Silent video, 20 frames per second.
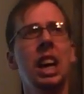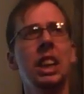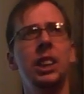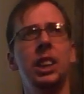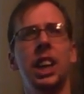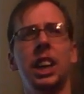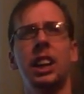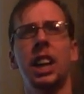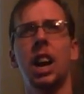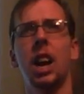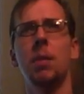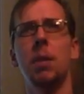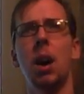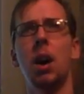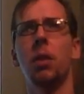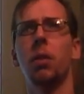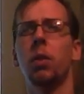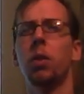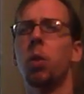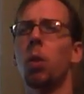checked out
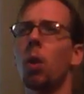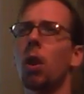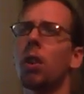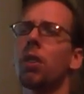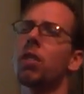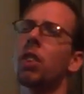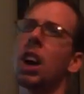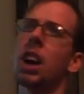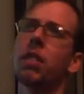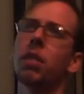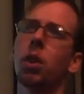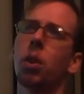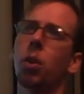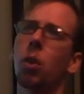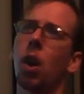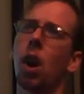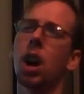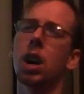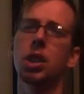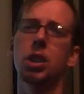about 4 or 5
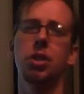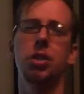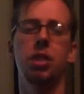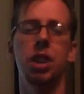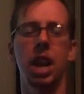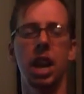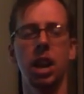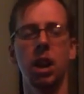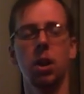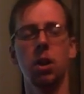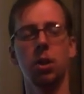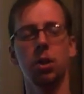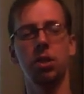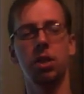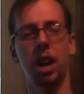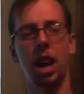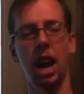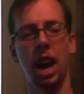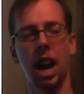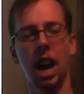garage
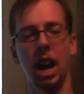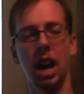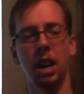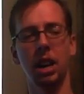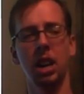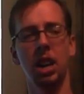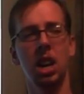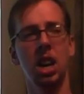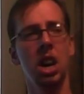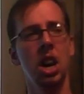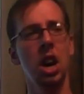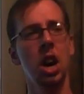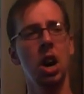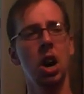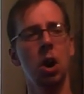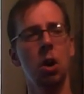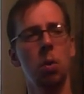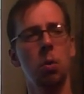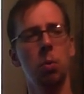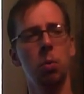sales and
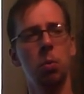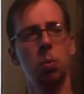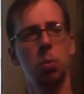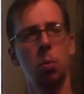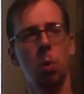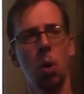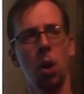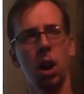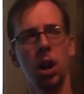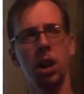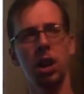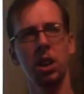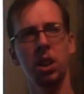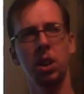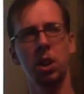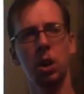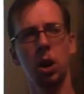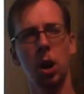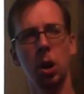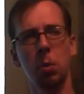
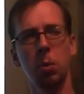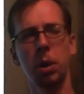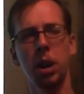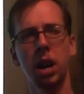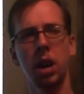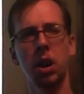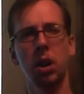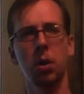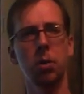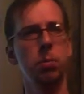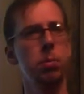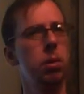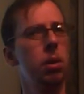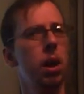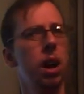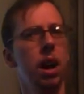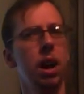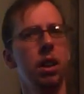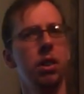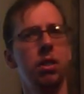one Goodwill
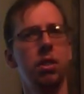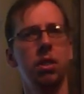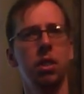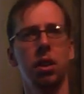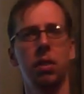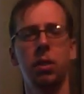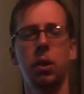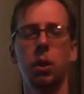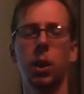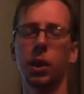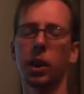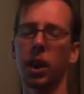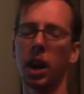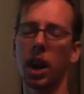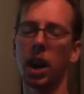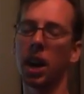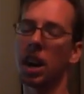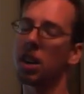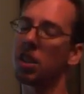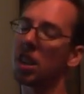plus a few other
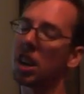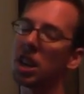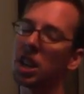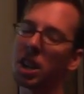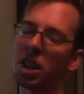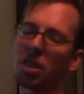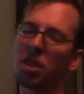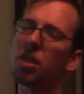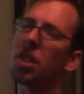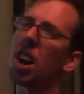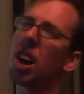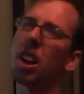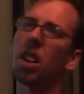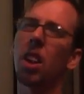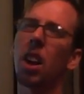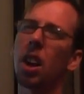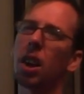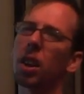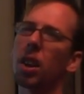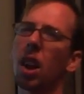areas. And just not a
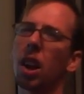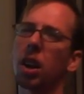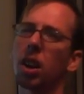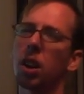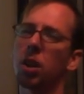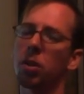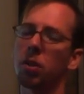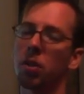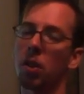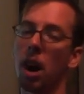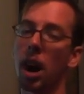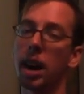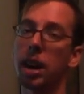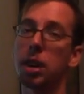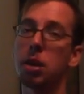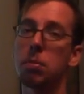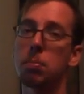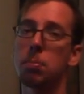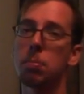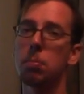lot of luck on
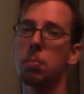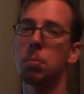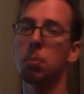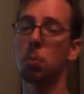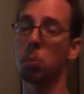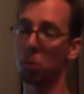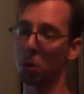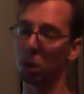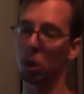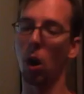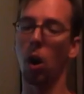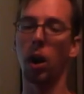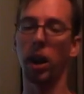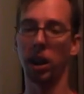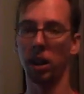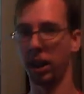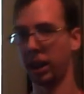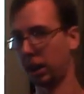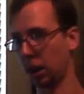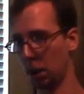finds
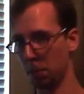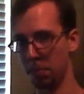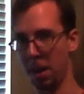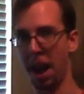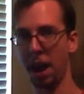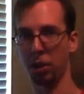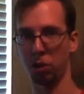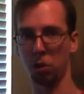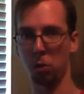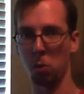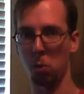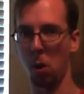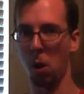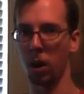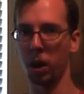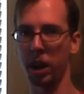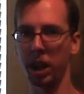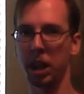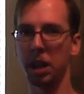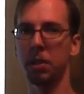regarding like a mass
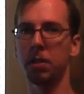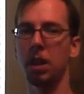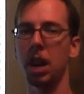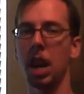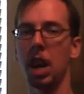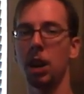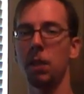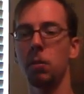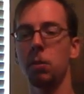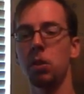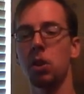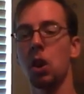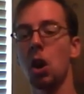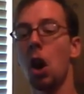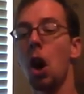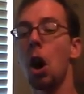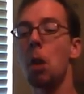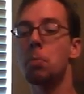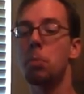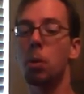quantity of games,
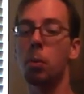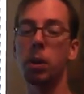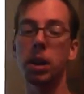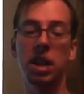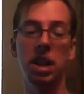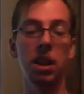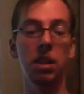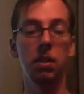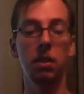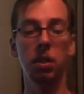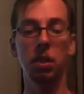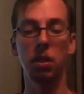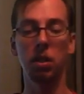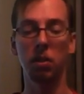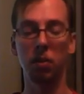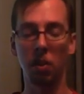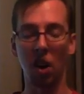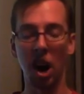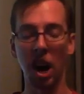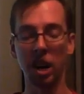but we did
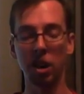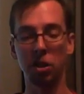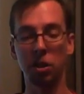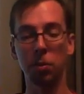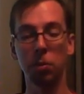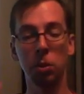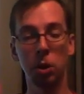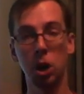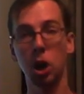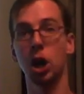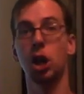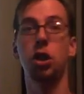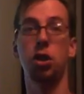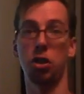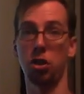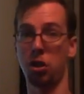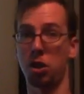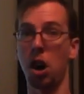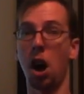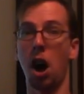find some good
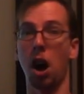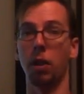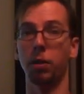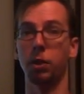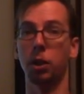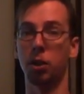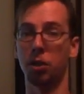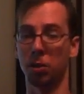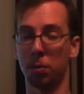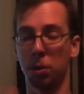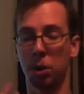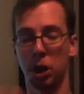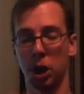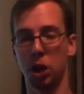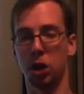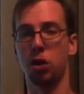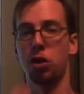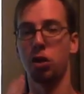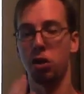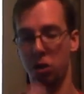stuff, just some
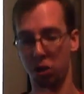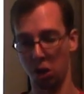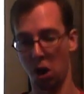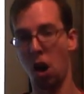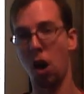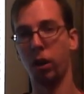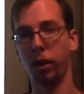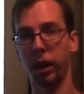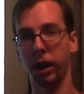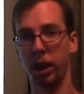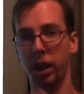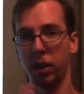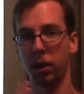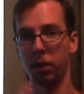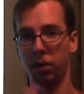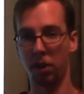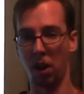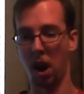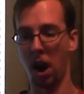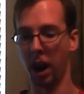good solid
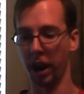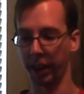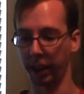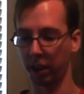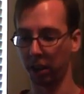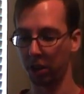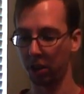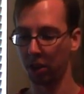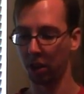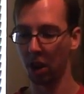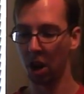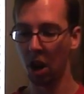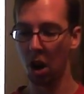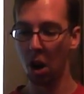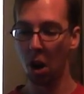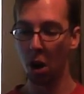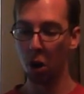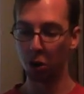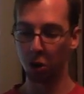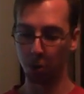finds.
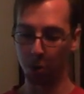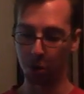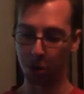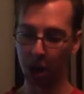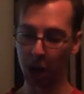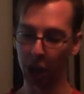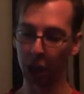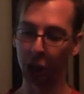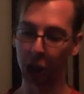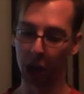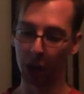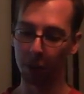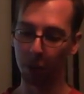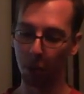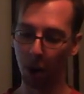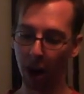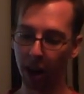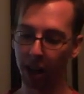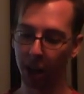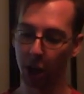So we're just going to jump
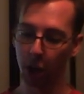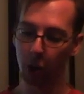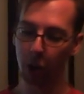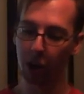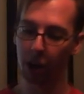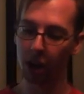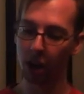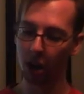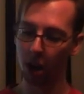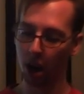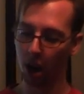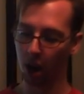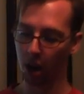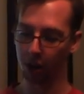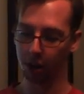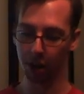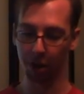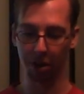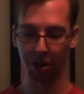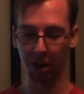right into it,
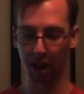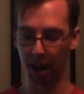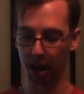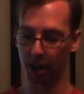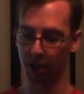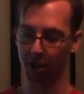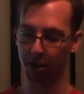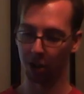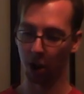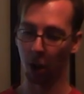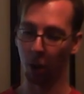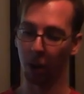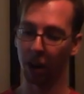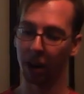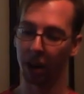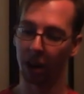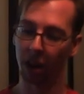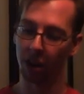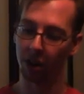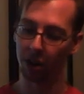just to get us
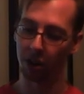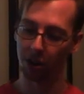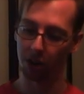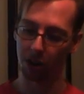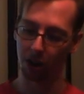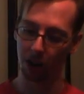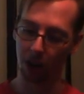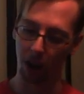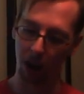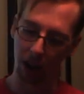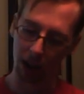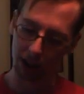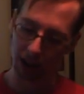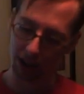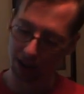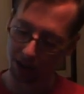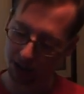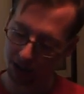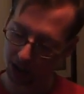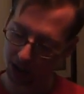going.
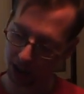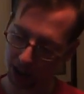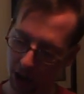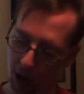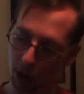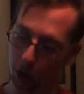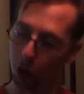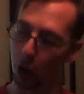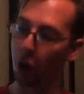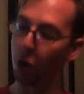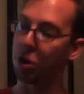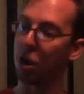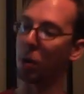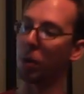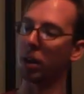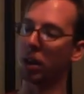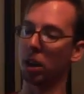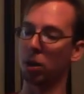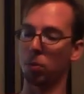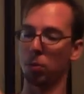Let's see here, I'll start
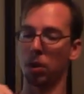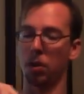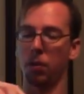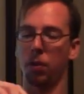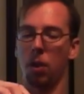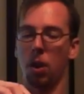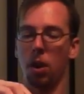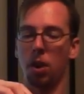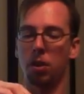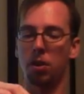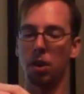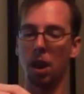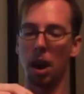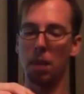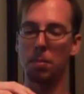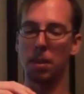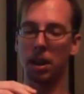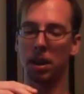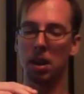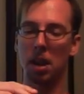with this one first.
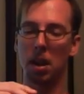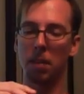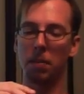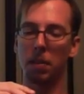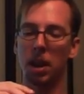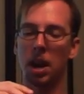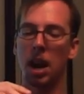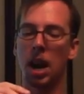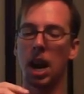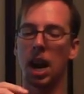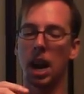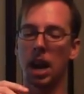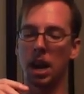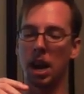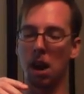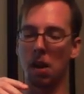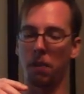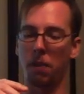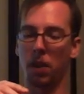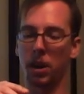I picked up,
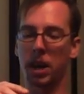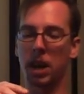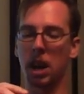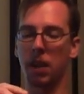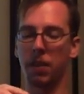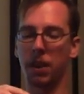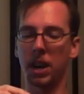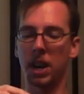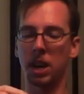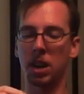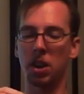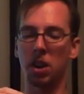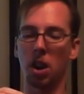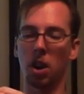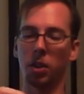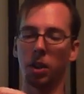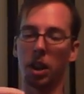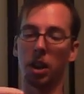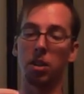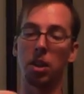now funny enough I didn't
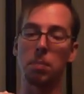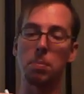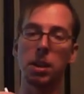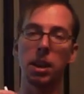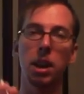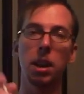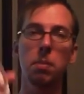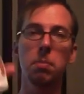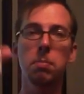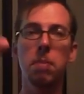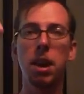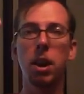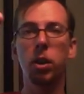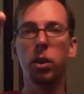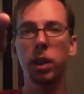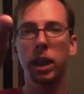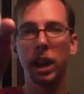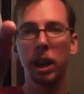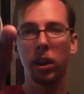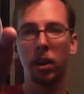know this, I picked up
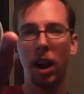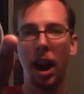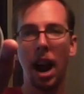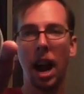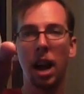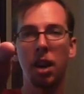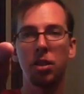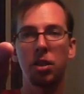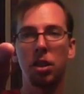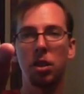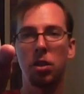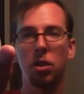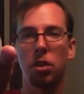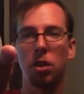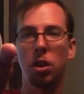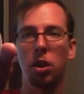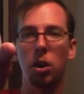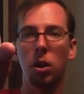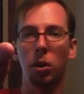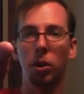Metal Gear Acid
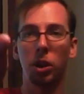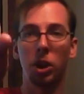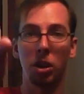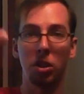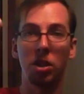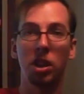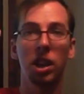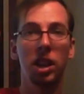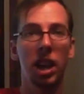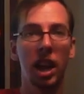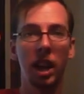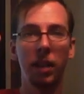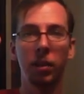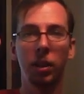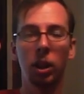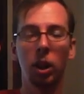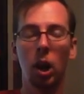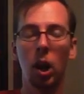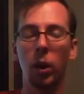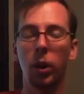2, just the game
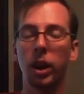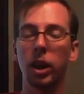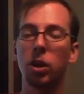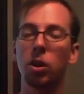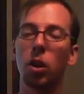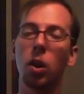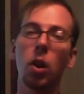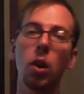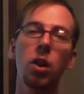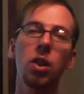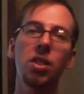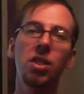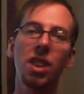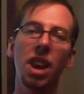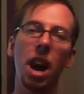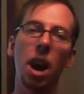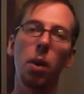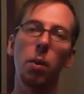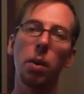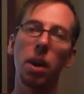alone. It turns
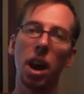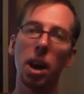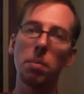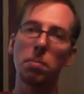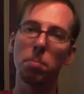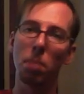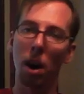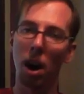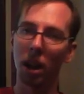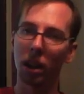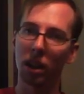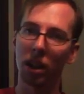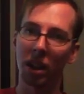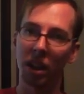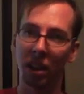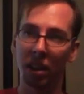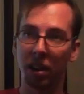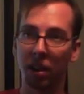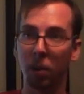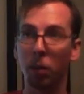out when I bought
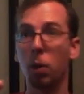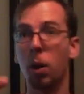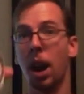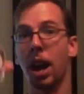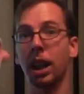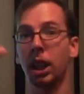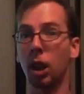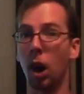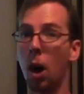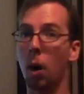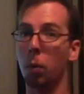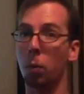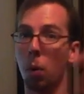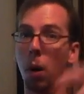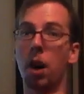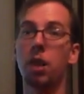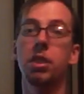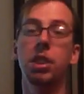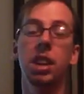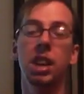what I thought
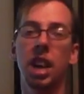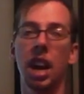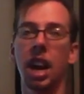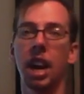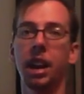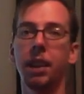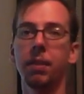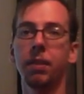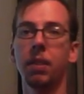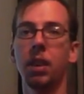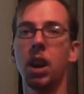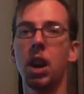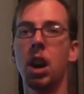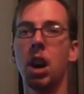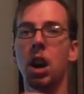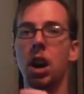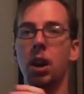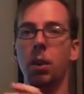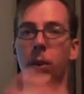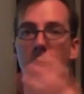was the game,
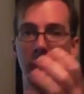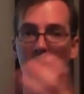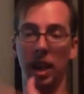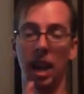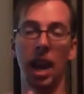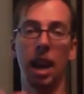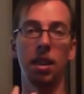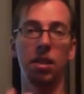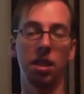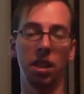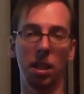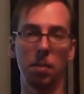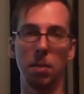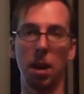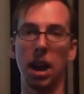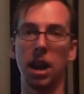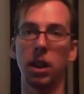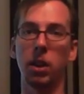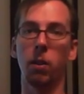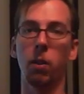with the case and the
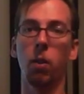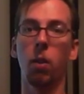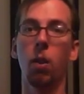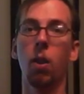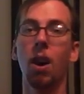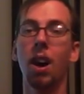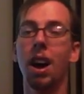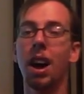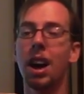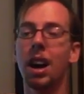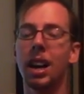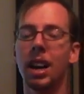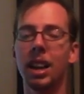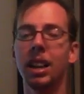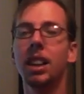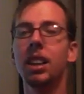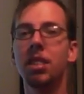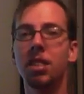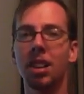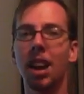manual,
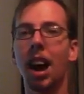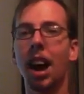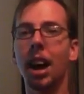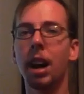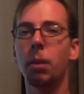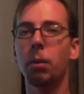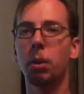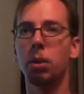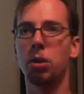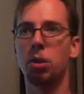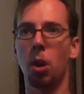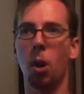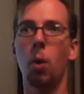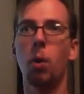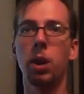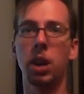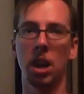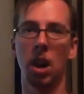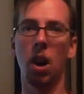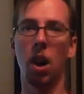inside was
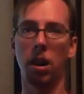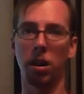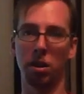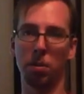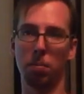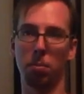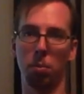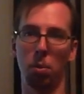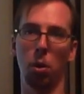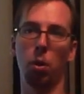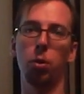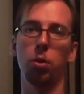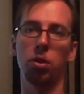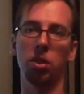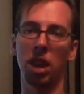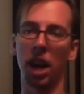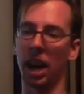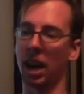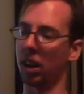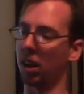Tony Hawk's Pro
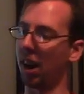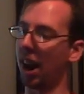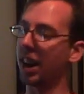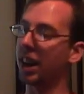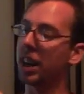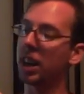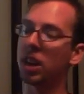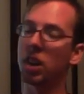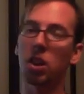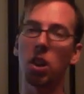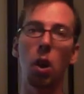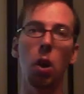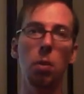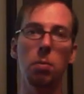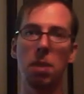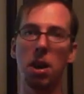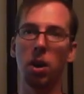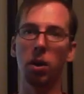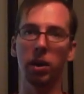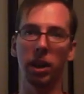Skater. I didn't
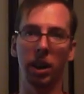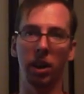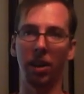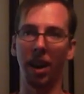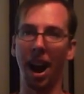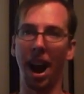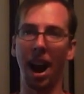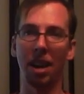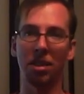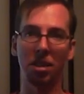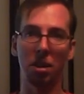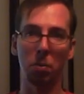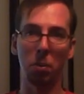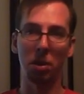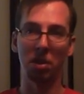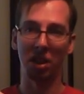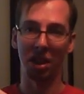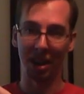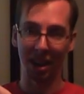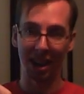know Metal Gear Acid
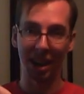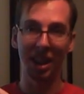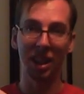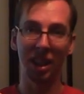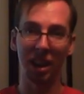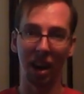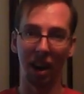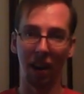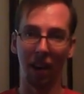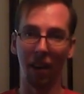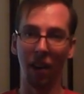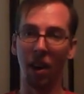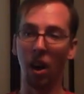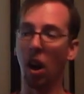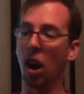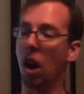wasn't in there.